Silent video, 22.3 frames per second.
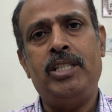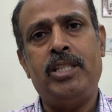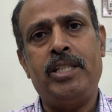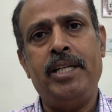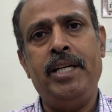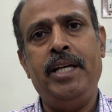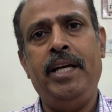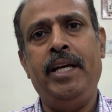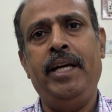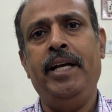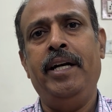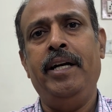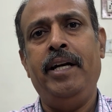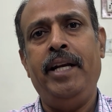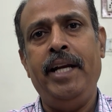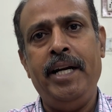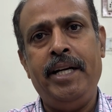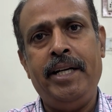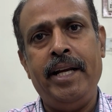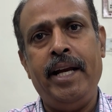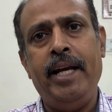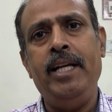history in
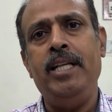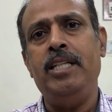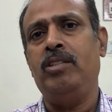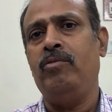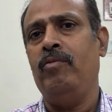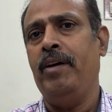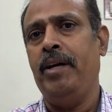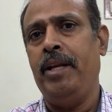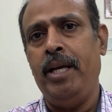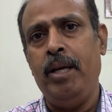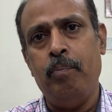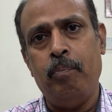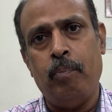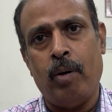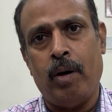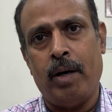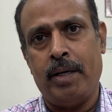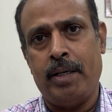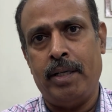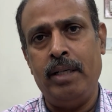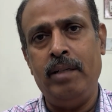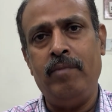detail is very
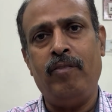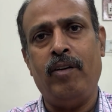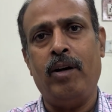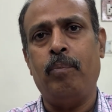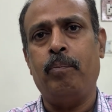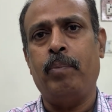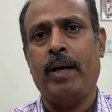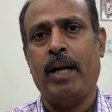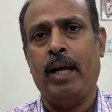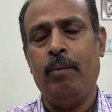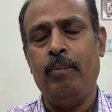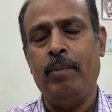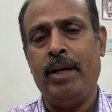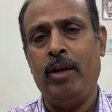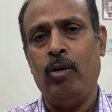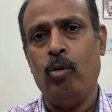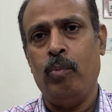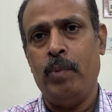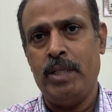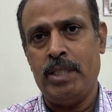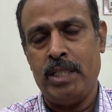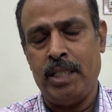important for primary
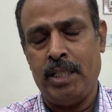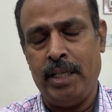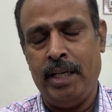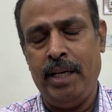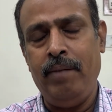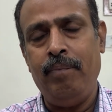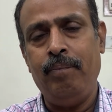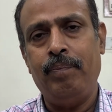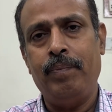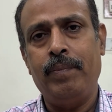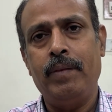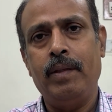obesity.